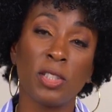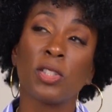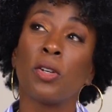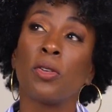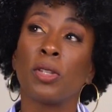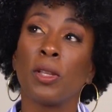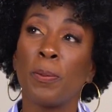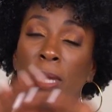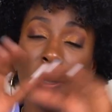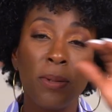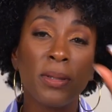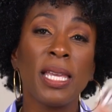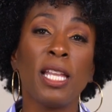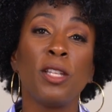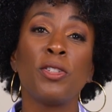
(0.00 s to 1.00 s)
So the
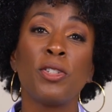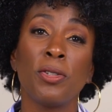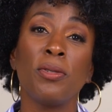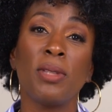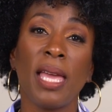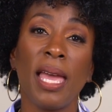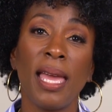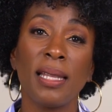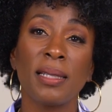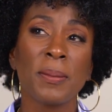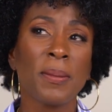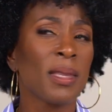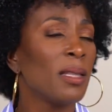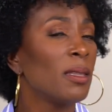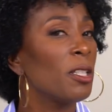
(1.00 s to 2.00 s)
people that do
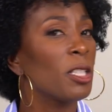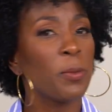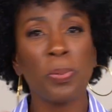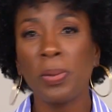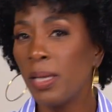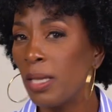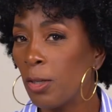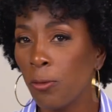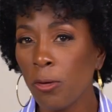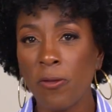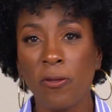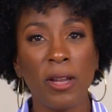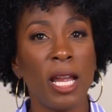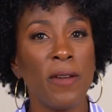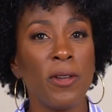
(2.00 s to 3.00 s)
that, there's plenty of
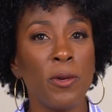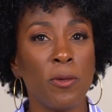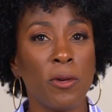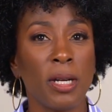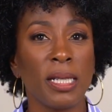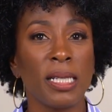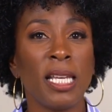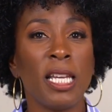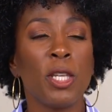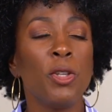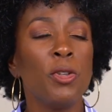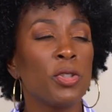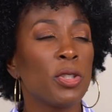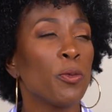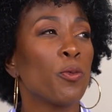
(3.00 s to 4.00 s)
room for everyone.
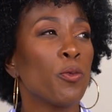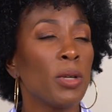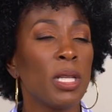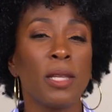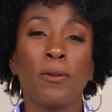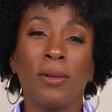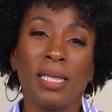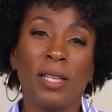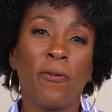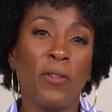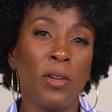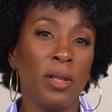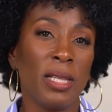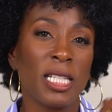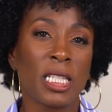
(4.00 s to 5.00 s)
You should really, really
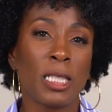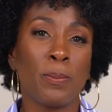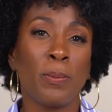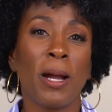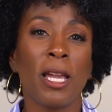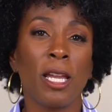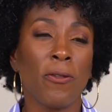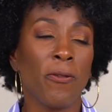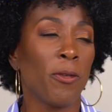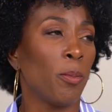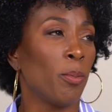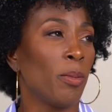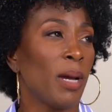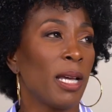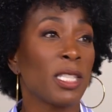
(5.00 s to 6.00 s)
feel inspired
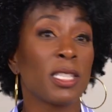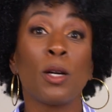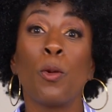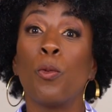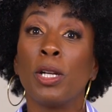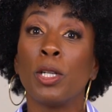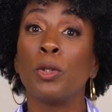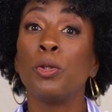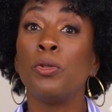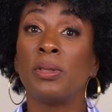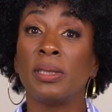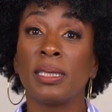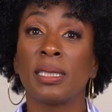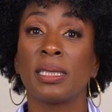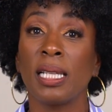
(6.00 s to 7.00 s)
by someone
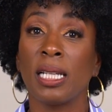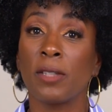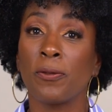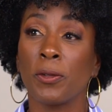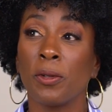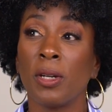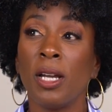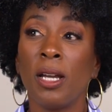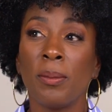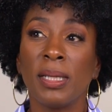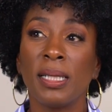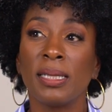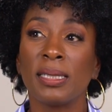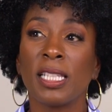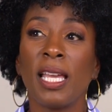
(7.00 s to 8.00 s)
who's successful,
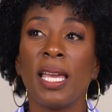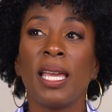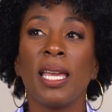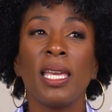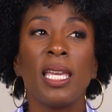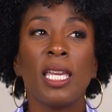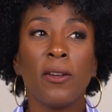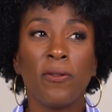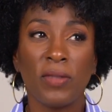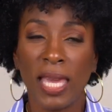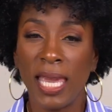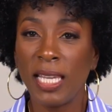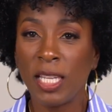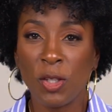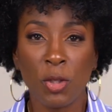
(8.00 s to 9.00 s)
because if
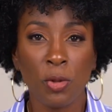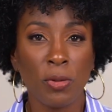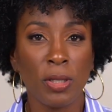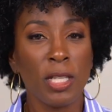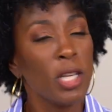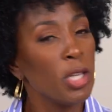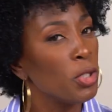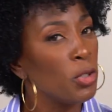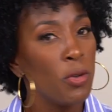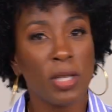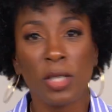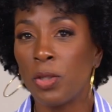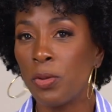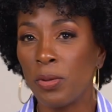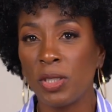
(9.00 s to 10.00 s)
they can do it, you
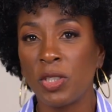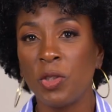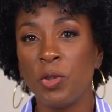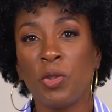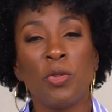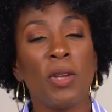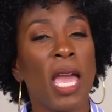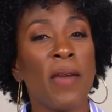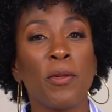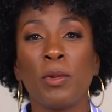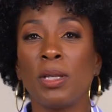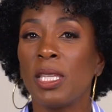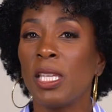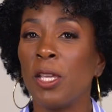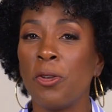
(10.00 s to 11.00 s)
can do it too. You have it
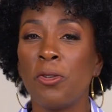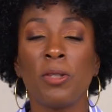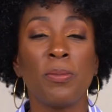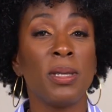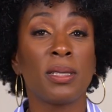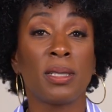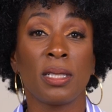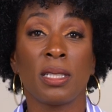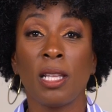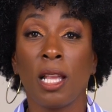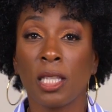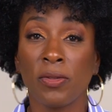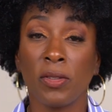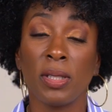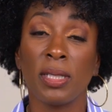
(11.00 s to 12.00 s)
within you to be
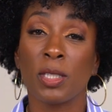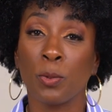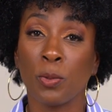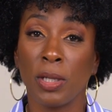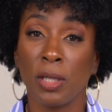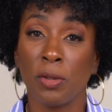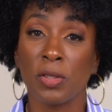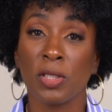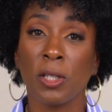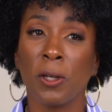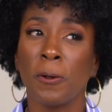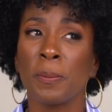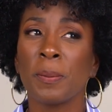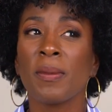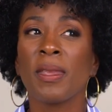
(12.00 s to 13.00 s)
successful as well.
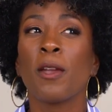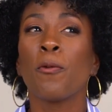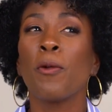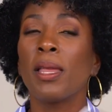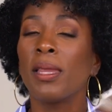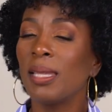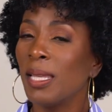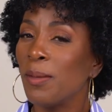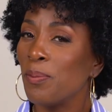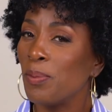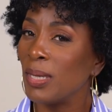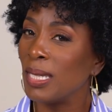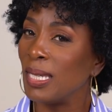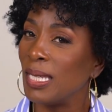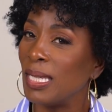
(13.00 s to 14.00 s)
So rather than
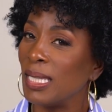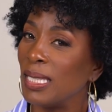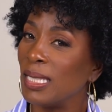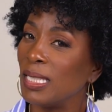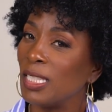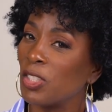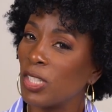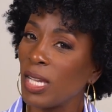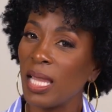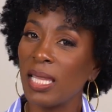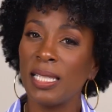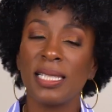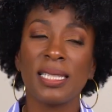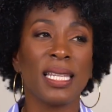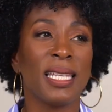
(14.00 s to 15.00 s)
be
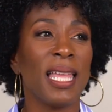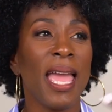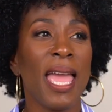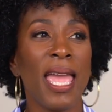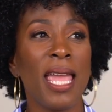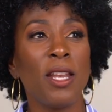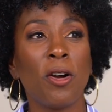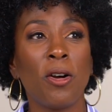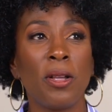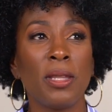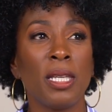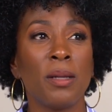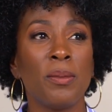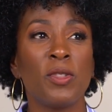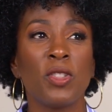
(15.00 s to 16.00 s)
jealous and hate on
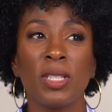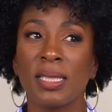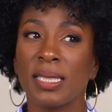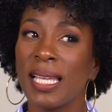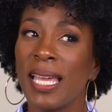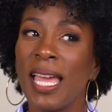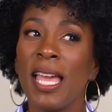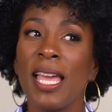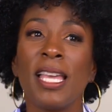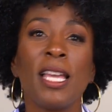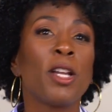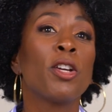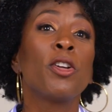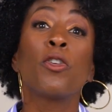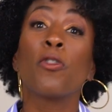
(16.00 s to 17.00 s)
them, just
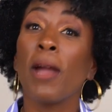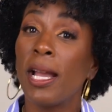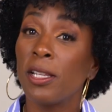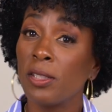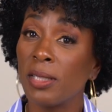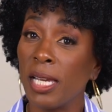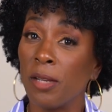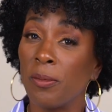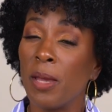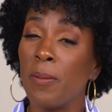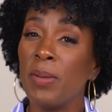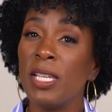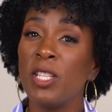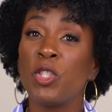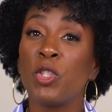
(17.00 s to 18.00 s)
congratulate them
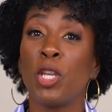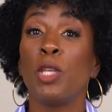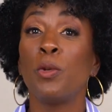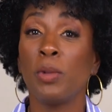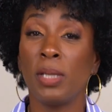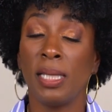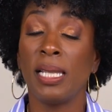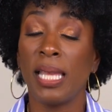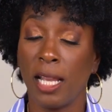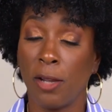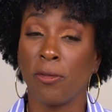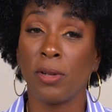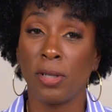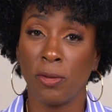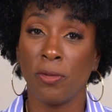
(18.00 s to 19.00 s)
and be genuine in that
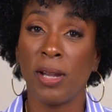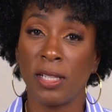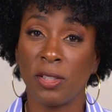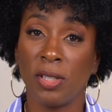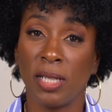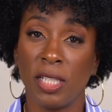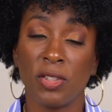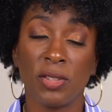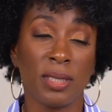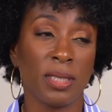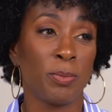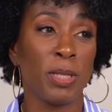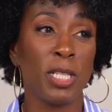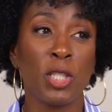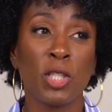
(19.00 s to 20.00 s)

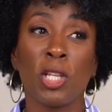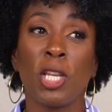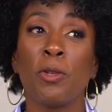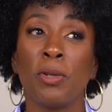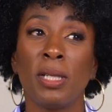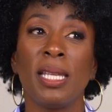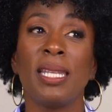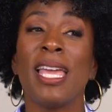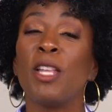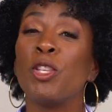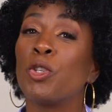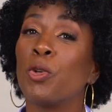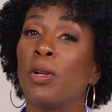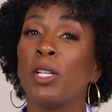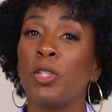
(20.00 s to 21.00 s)
congratulations. Be genuine in
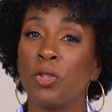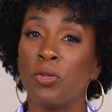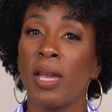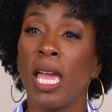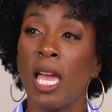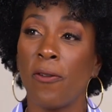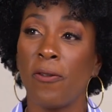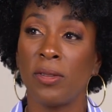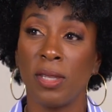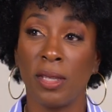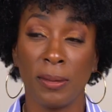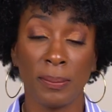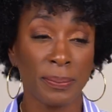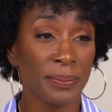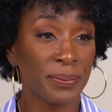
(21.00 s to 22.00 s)
that joy that you have for
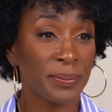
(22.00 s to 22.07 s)
them.